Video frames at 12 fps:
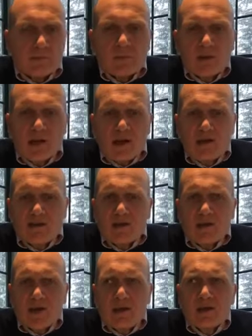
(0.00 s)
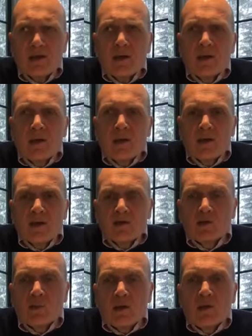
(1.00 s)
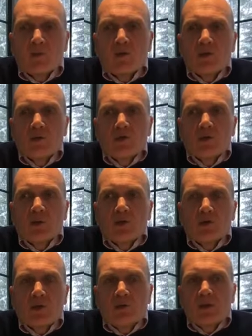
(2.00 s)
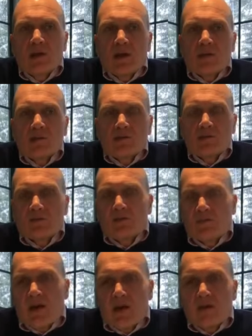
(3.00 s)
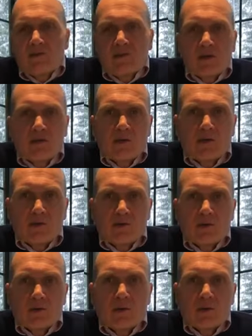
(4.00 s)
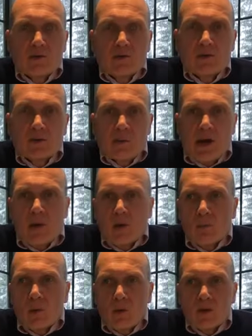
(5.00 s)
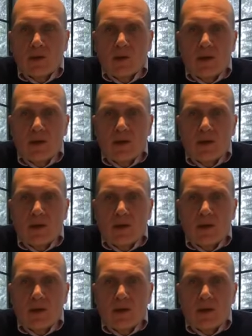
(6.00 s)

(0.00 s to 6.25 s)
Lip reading: And I have to say that there's been a real switch over the last 5-10 years to using PowerPoint.